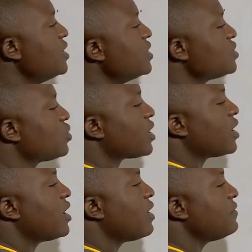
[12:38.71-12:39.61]
So I
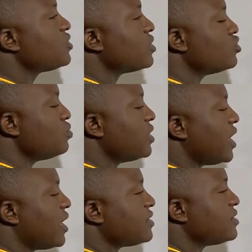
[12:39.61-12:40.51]
have this one to be
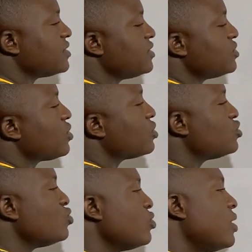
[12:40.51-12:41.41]
x is equal
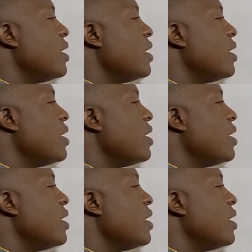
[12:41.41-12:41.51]
to